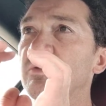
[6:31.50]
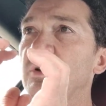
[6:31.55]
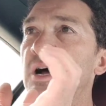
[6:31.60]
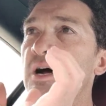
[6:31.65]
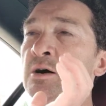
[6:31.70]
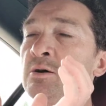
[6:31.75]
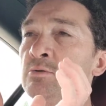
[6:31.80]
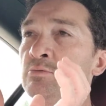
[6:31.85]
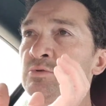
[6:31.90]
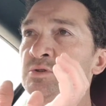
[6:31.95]

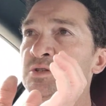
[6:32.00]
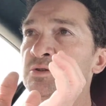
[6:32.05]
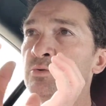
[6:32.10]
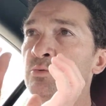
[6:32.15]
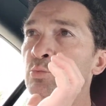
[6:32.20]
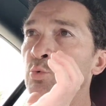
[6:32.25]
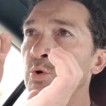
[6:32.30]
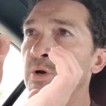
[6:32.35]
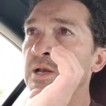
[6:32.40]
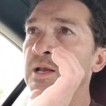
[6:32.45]
out, so it
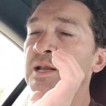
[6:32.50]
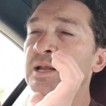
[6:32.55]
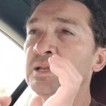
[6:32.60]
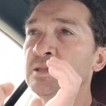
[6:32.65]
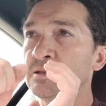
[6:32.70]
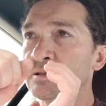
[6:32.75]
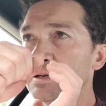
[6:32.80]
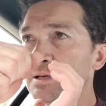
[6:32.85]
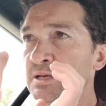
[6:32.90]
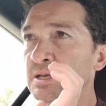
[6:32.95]
wouldn't
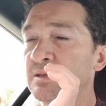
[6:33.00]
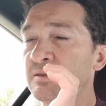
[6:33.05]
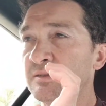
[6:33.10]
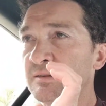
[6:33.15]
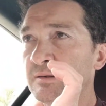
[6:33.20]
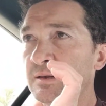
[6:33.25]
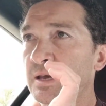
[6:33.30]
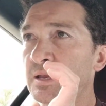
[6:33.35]
let the disc,